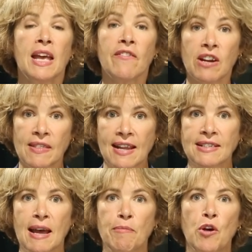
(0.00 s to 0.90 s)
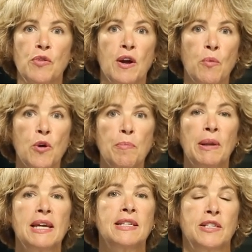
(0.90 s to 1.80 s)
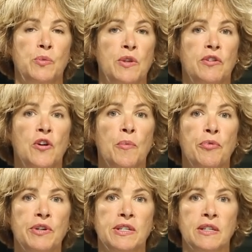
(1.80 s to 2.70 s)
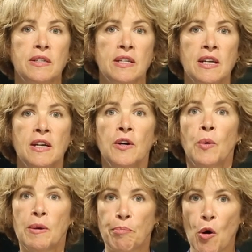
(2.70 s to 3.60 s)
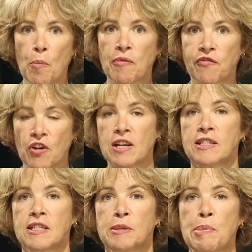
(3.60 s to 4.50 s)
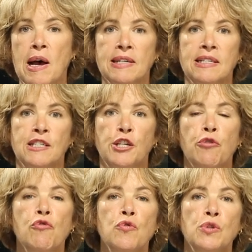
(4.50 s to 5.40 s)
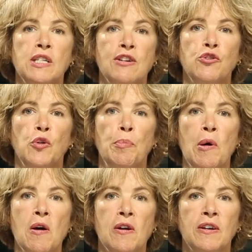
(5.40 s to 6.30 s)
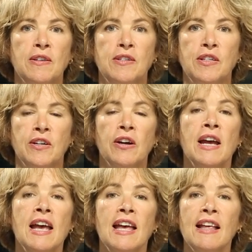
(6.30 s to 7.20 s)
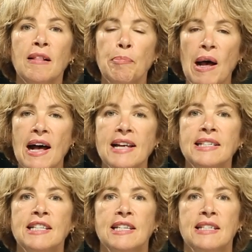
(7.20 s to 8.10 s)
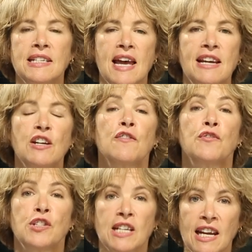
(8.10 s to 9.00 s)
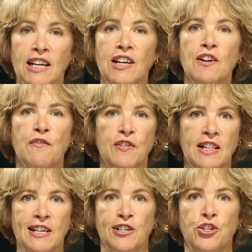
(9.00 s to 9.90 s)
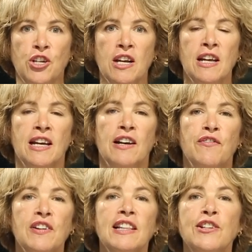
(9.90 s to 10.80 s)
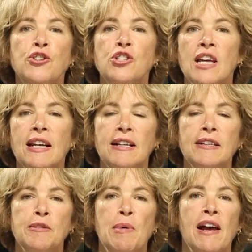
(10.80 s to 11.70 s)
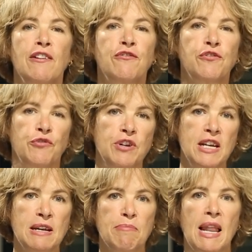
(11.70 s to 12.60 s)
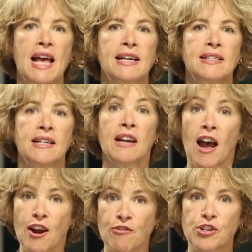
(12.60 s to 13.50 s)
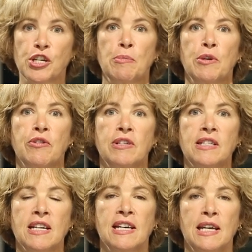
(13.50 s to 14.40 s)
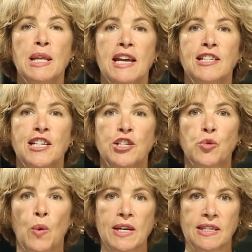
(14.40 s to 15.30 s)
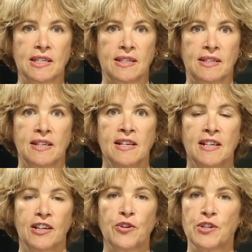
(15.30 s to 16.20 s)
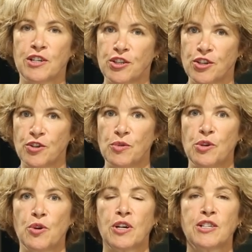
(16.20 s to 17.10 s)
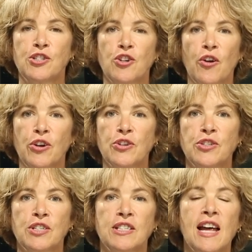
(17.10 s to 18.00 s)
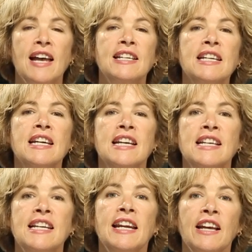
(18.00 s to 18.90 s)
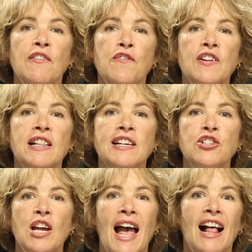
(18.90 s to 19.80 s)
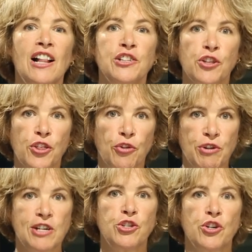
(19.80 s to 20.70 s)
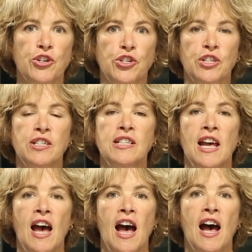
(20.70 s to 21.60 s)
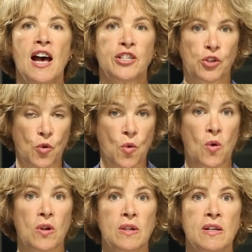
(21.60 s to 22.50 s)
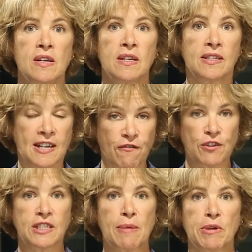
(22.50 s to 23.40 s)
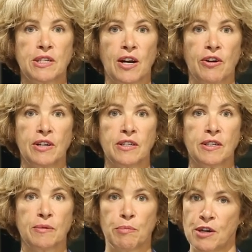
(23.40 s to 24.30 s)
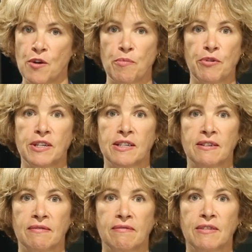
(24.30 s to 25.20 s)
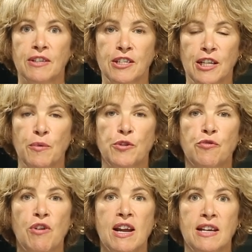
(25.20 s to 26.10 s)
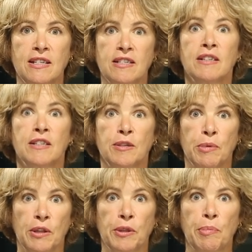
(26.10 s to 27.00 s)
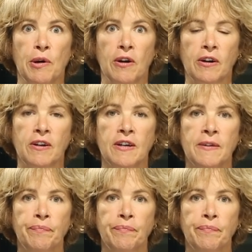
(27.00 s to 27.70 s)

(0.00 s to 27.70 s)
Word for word: Even at that time, though, there were places with no prisons. When Pope Francis passes through Central Park this year, he'll pass the site of Seneca Village, a village settled by free blacks and Irish immigrants in the 1820s. According to the New York Historical Society, Seneca Village held three churches, a school, several cemeteries, but no prison until it was razed to build the park.